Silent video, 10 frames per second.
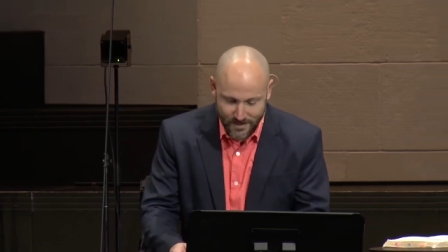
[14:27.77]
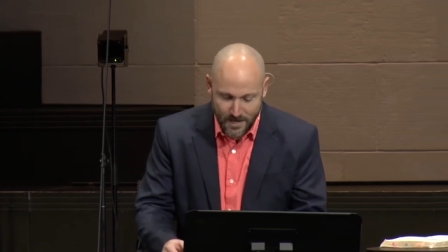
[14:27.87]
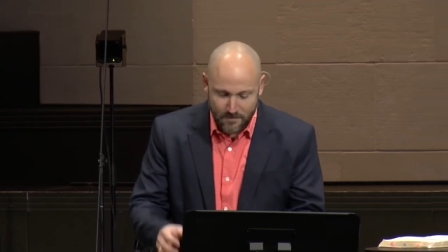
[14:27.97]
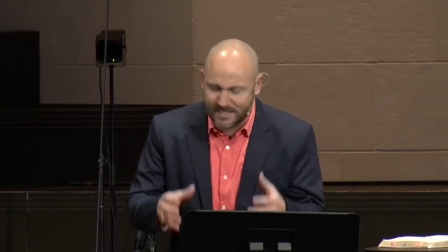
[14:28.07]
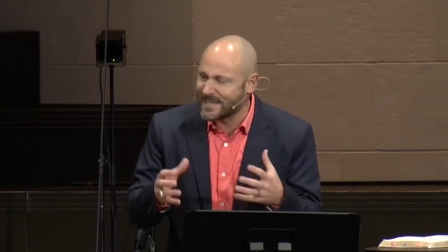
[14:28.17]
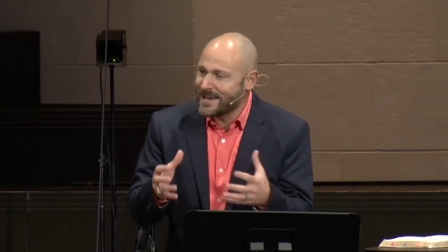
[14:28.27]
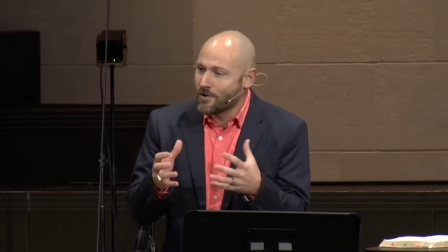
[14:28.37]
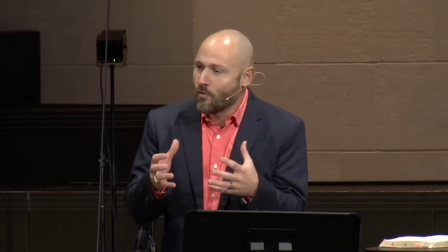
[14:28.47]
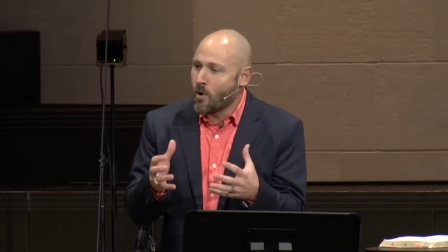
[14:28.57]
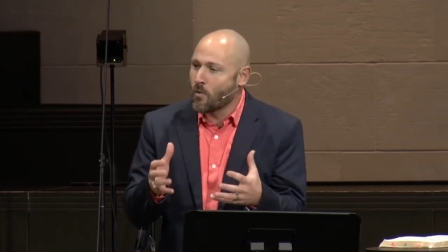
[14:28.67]
you see,
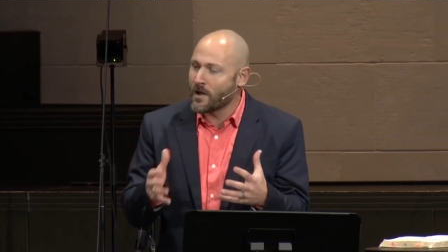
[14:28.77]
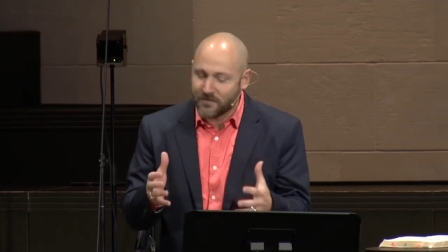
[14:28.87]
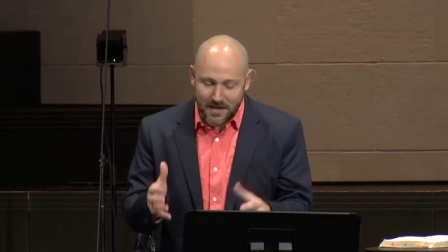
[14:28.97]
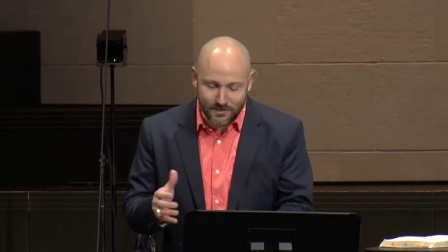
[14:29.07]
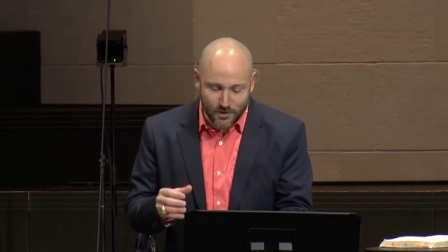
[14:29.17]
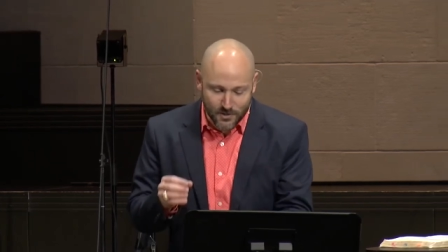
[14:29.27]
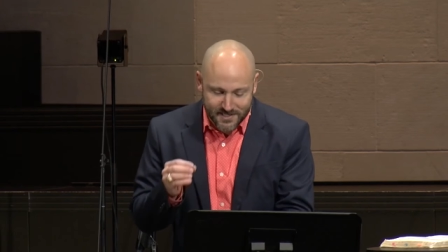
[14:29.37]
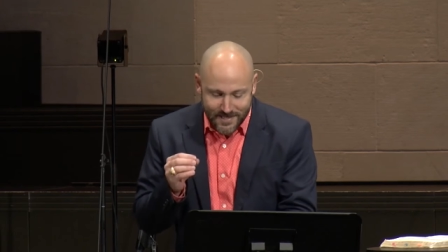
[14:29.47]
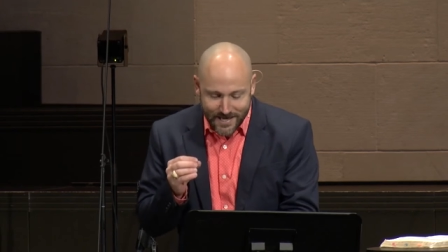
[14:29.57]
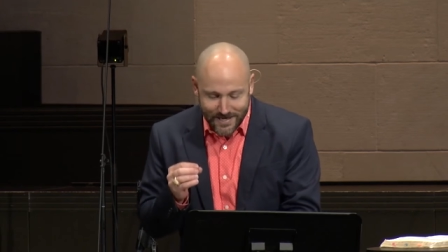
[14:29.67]
what they do
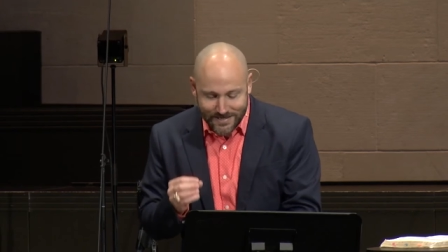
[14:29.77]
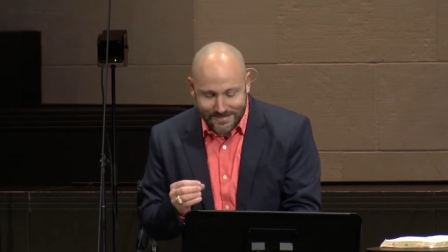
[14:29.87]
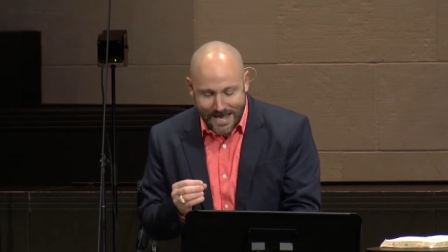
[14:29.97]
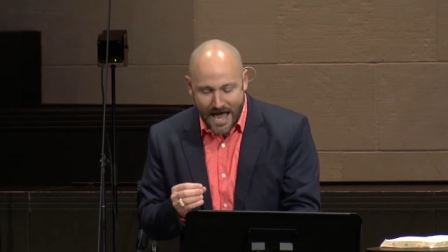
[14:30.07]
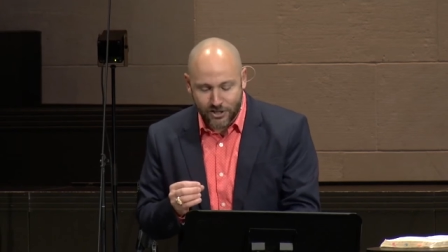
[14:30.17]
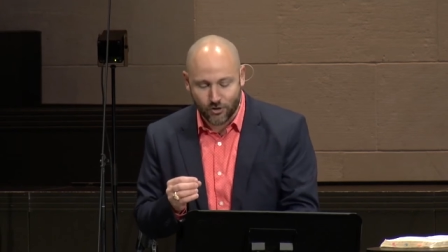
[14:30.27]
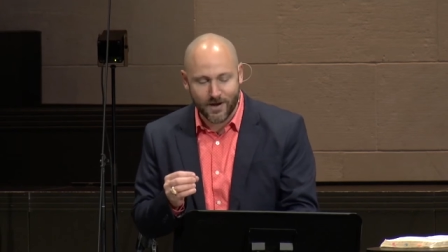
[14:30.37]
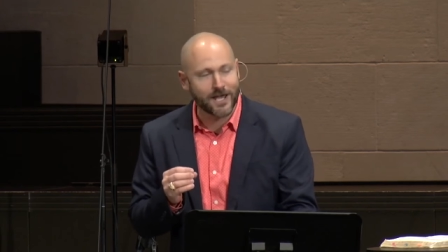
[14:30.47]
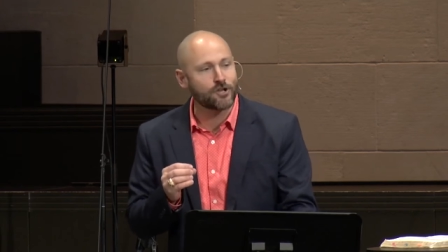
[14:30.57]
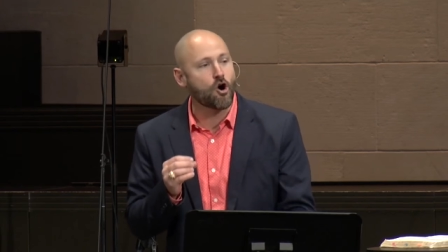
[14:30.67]
is they
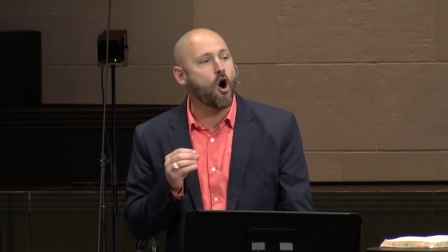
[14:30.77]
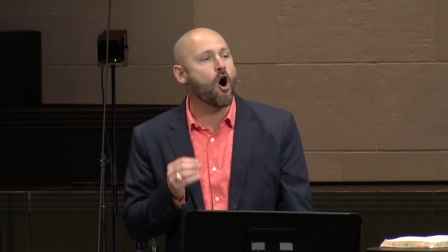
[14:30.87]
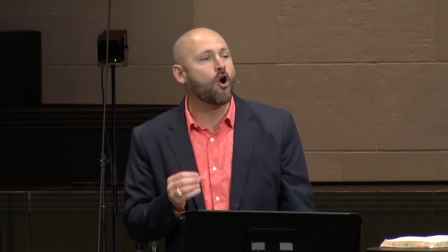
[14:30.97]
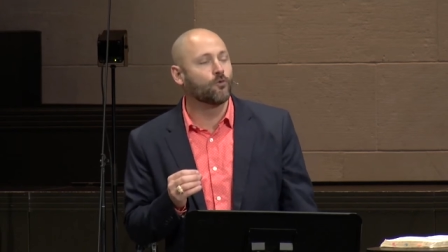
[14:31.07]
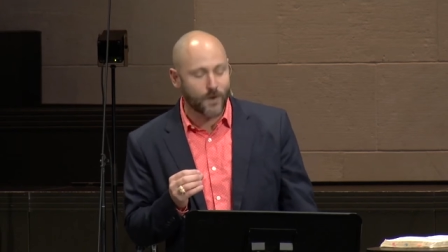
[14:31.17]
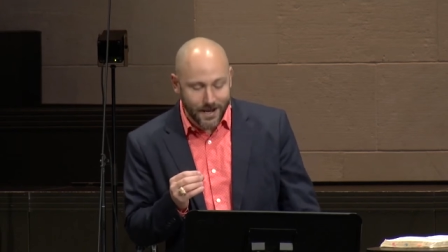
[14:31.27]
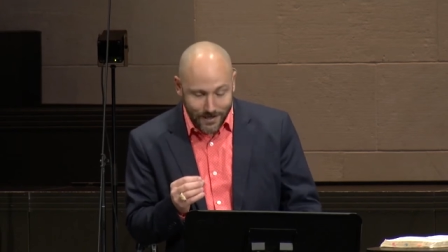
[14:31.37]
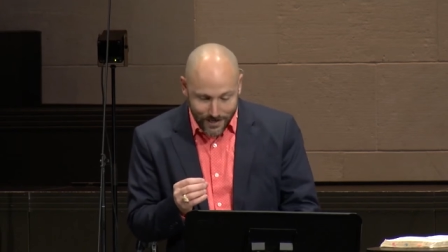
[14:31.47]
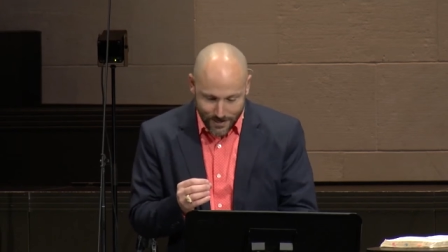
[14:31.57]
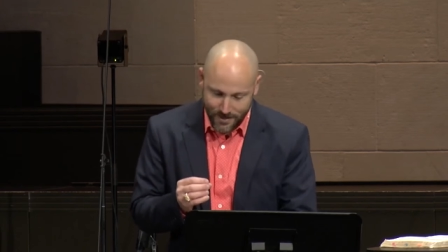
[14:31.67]
exaggerate
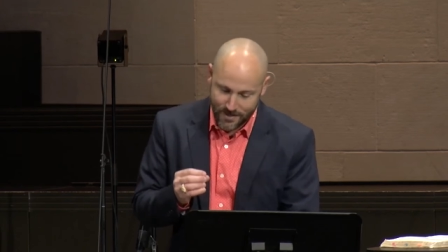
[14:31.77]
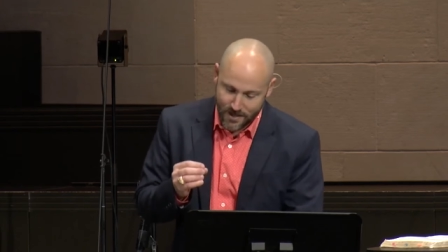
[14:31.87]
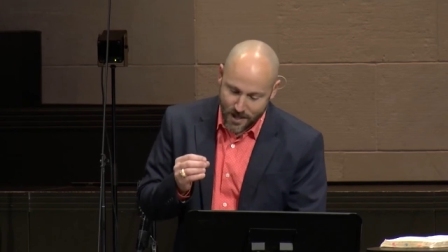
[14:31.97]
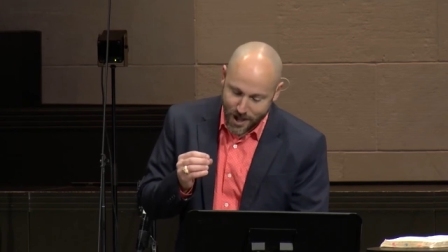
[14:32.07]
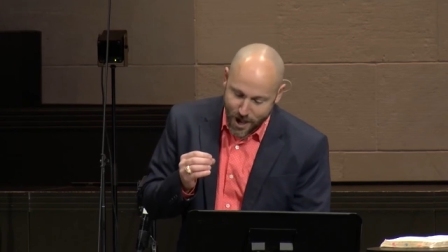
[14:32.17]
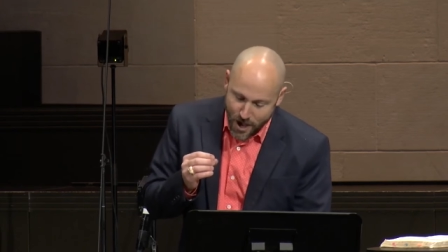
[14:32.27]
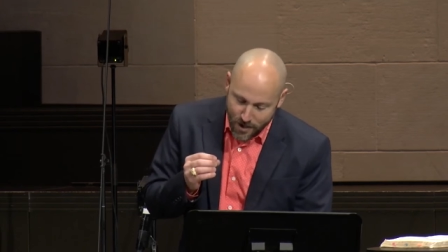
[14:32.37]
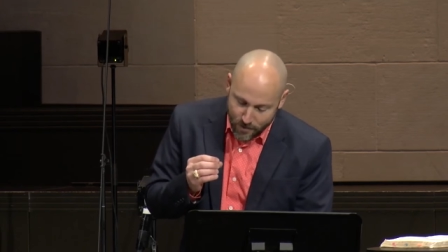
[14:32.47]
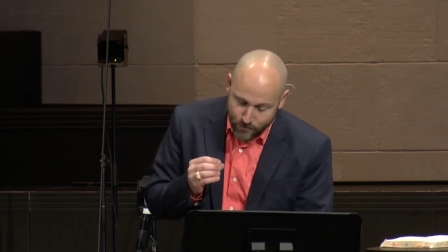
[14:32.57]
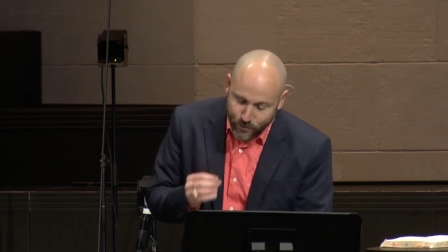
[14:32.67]
already uh,
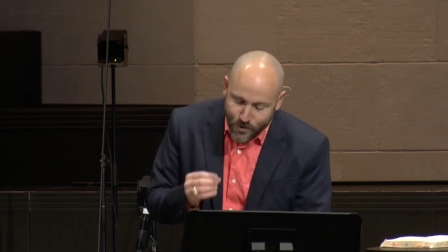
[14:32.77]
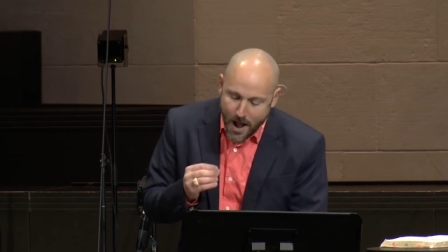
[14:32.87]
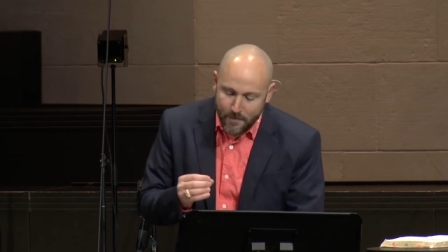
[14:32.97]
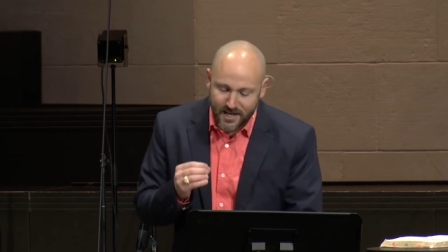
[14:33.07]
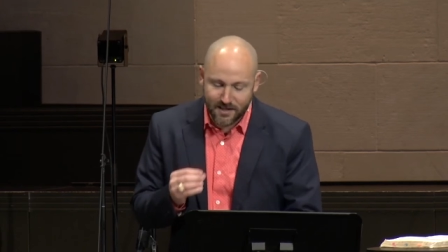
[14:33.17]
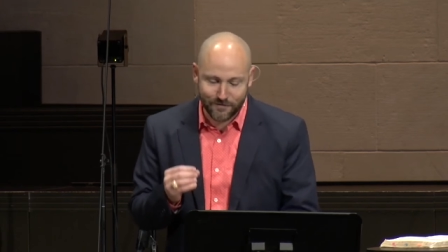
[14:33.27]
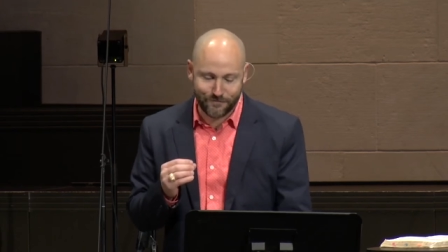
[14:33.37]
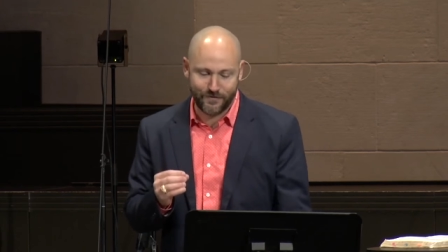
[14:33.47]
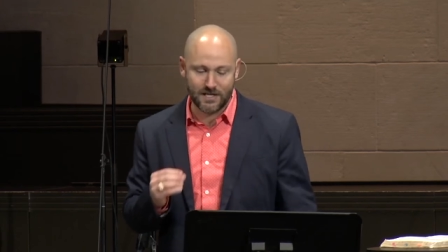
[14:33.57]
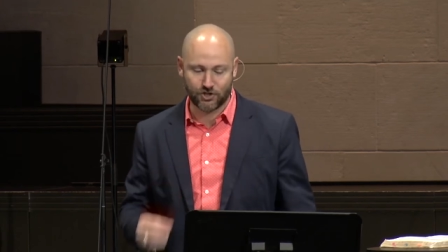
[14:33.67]
prominent
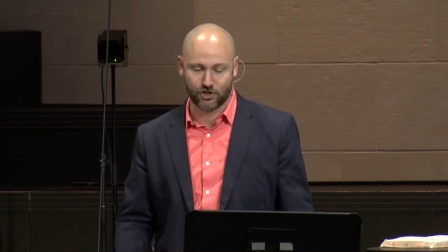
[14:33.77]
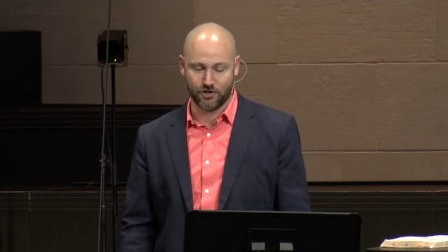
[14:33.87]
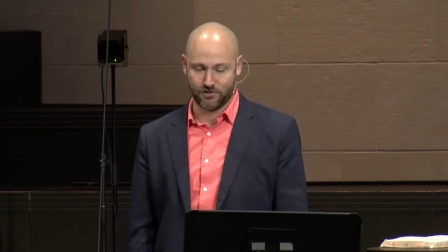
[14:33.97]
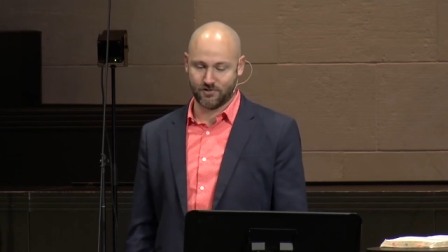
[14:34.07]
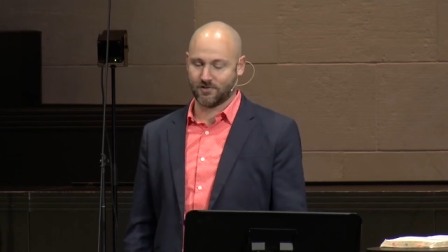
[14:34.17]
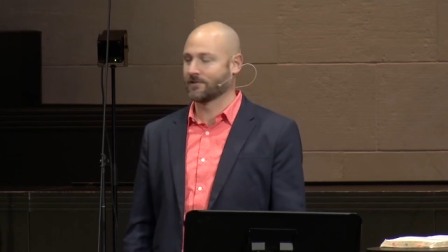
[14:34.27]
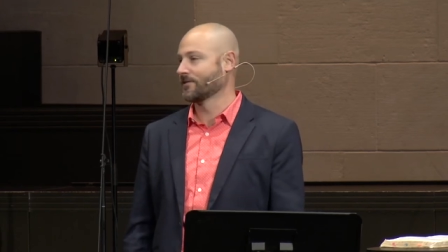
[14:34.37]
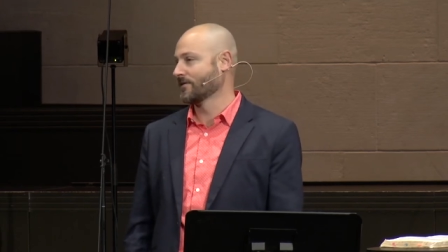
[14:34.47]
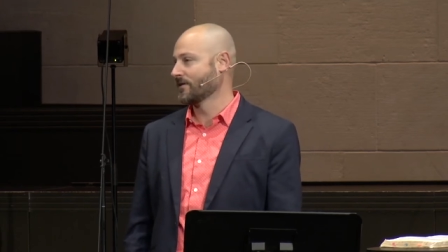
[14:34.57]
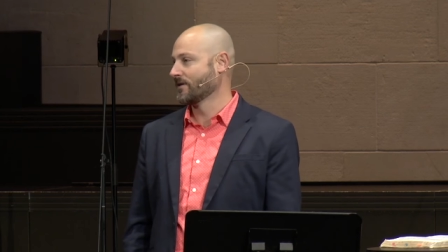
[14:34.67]
features
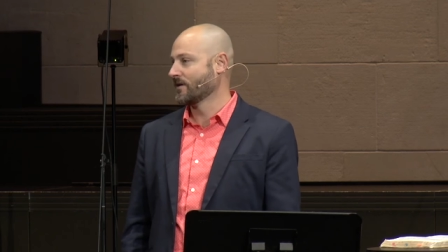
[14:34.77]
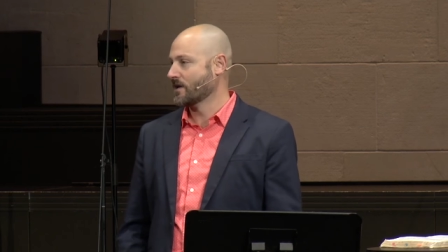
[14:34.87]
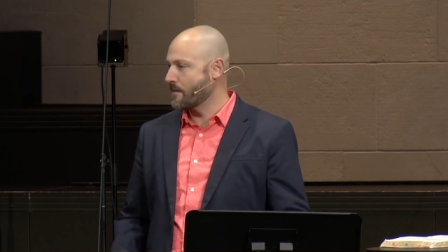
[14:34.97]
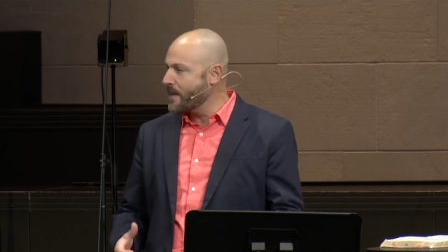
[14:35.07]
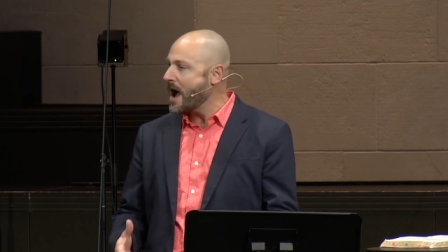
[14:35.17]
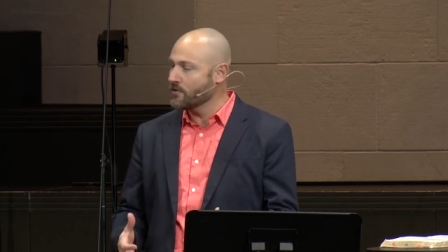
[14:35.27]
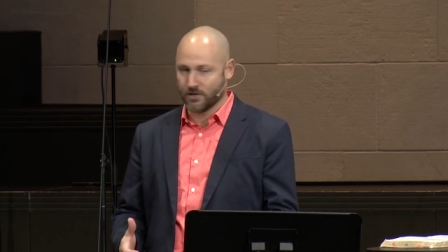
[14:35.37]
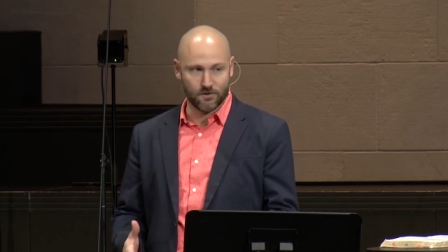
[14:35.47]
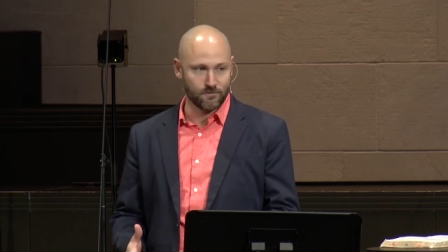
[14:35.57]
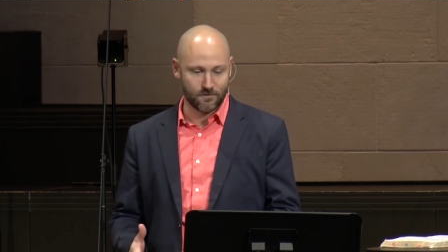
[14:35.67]
about
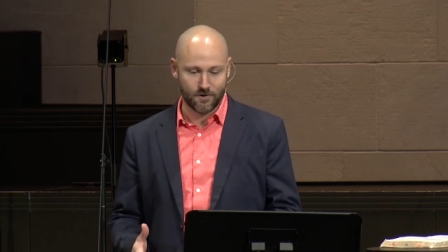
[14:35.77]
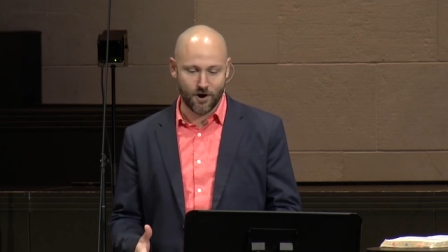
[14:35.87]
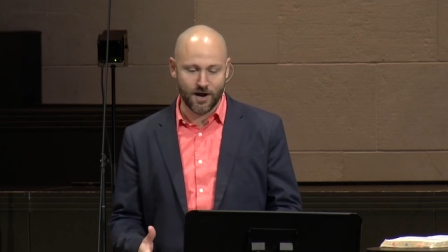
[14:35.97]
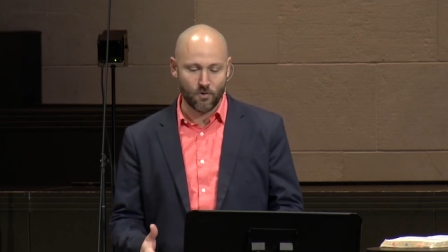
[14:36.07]
you, all right?